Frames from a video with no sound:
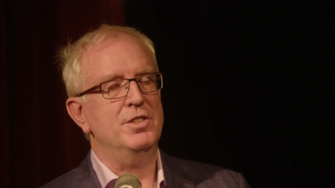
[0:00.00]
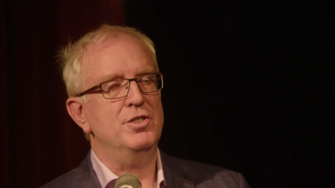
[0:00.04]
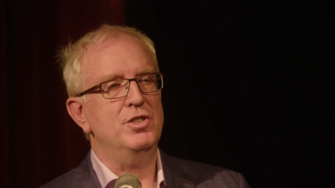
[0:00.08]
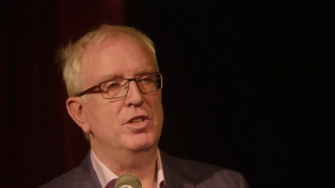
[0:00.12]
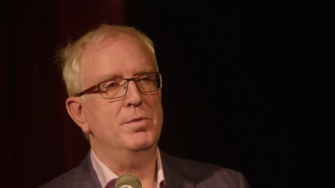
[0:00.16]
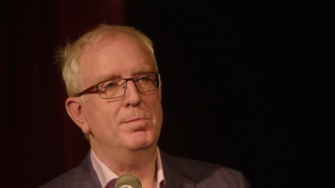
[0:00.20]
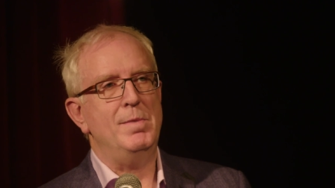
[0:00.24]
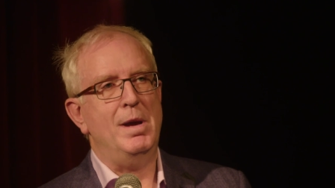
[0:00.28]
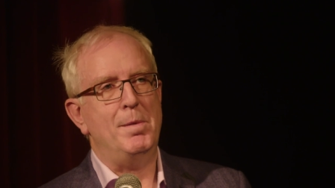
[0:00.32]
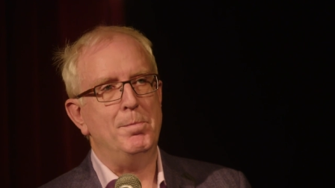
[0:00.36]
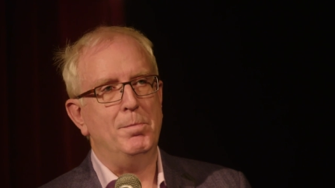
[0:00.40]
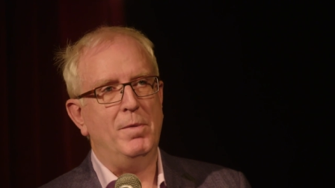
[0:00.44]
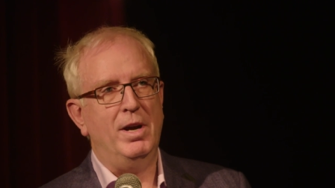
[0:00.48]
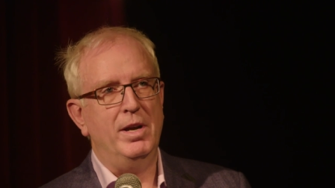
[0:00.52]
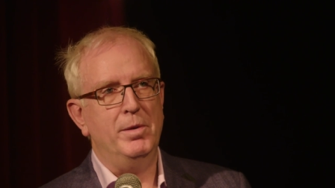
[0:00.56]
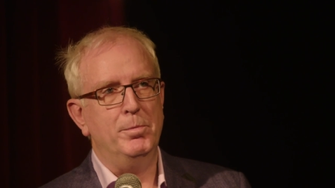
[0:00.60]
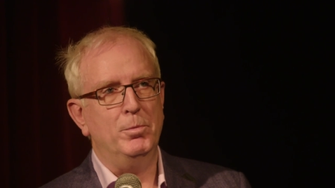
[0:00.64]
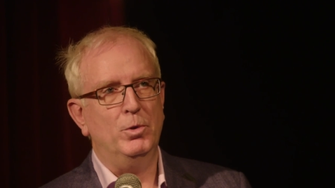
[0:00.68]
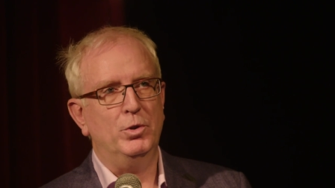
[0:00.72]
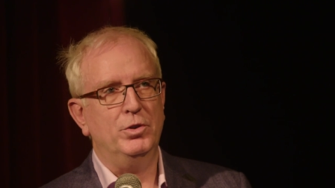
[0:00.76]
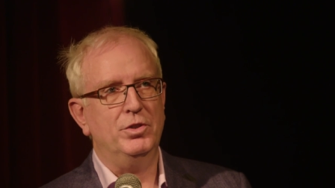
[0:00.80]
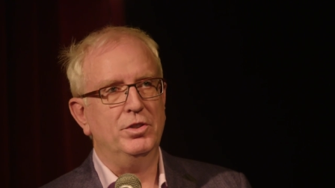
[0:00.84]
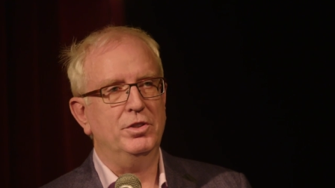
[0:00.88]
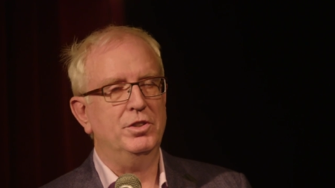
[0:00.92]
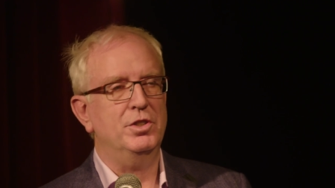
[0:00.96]
And she met my
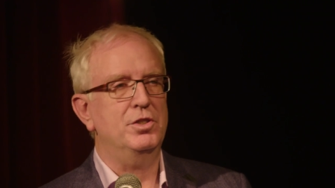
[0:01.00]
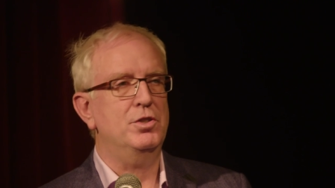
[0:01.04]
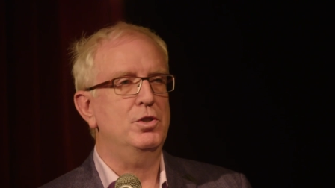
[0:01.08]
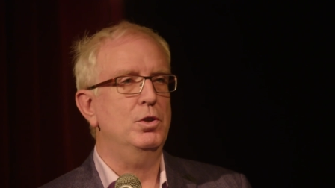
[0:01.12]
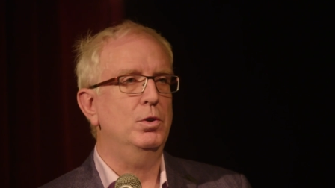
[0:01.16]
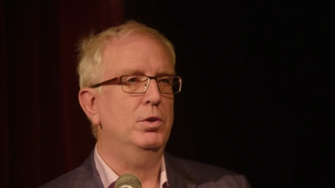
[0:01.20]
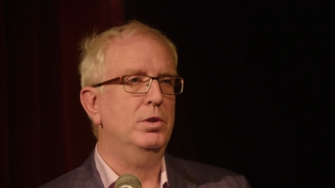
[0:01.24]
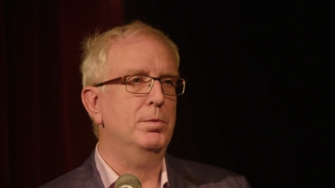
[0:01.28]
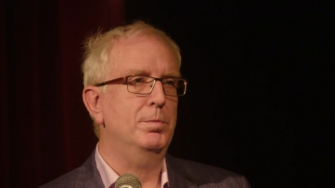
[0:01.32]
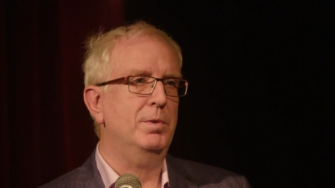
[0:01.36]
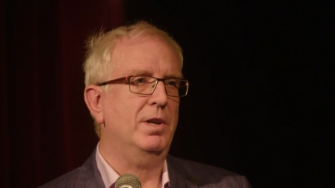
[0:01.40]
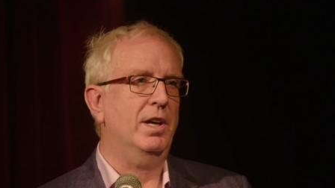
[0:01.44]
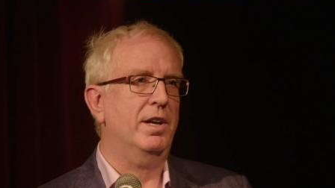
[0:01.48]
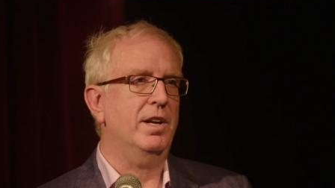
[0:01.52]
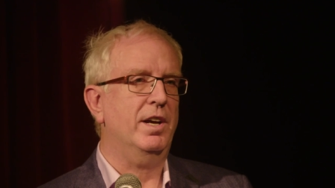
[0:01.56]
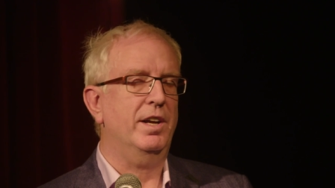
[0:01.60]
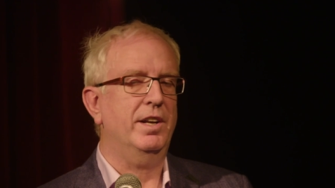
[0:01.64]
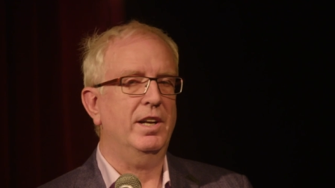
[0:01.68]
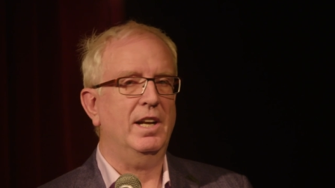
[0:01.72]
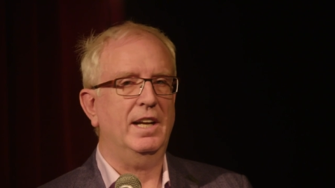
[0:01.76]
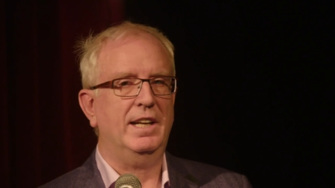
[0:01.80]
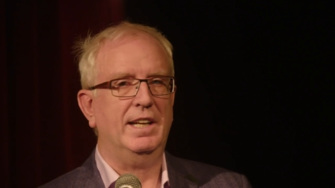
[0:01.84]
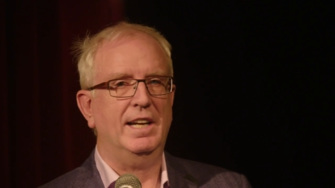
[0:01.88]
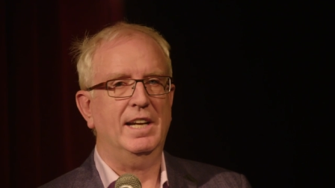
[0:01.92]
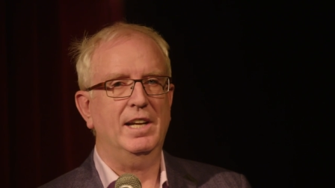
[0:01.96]
mother. The two of them got
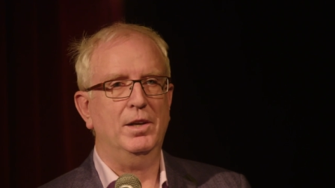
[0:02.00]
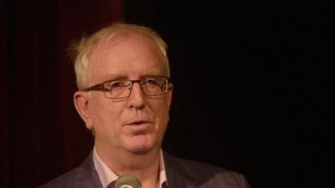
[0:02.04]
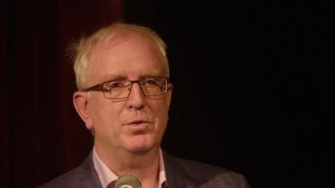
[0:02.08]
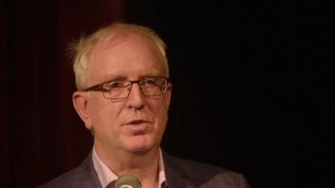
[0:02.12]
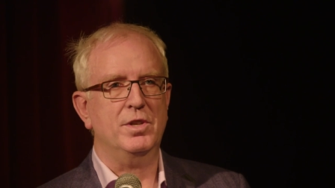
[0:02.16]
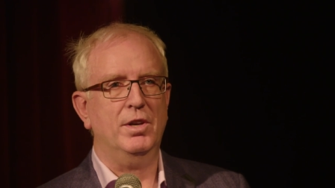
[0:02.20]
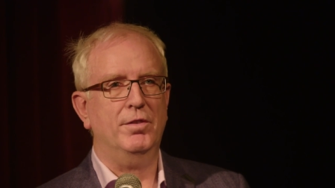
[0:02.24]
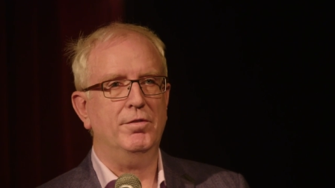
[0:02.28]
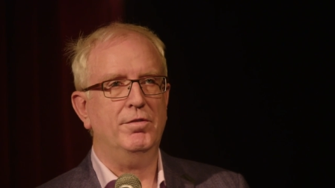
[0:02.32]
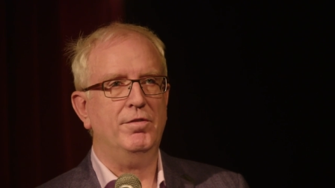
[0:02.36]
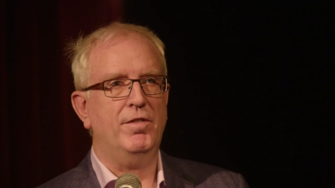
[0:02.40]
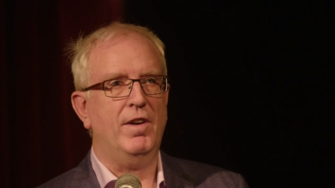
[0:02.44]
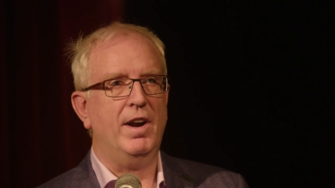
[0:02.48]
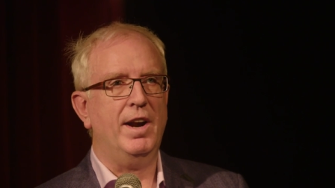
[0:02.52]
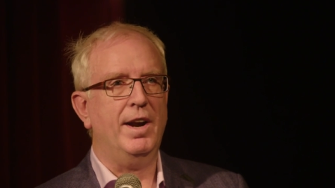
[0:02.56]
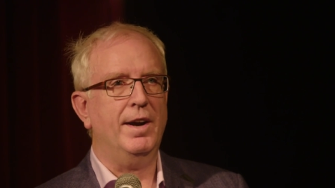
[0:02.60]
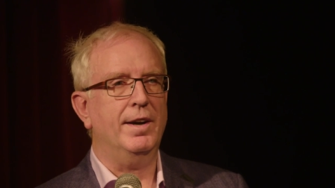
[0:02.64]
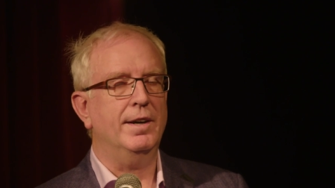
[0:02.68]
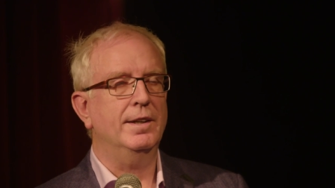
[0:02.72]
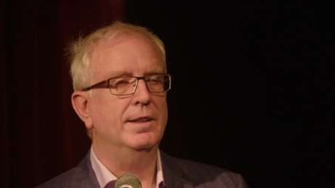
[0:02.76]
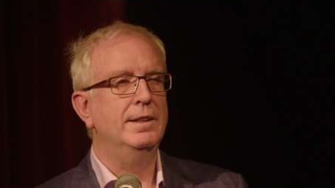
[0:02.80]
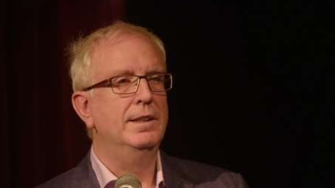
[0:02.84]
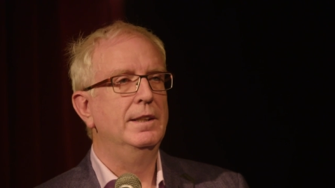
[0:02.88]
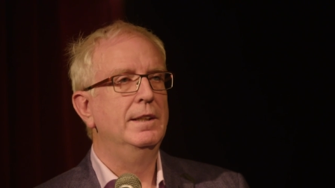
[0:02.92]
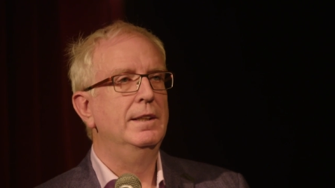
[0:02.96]
on like a house on
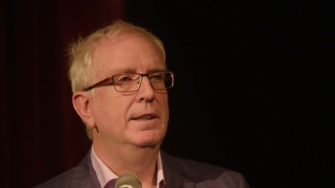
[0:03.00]
fire.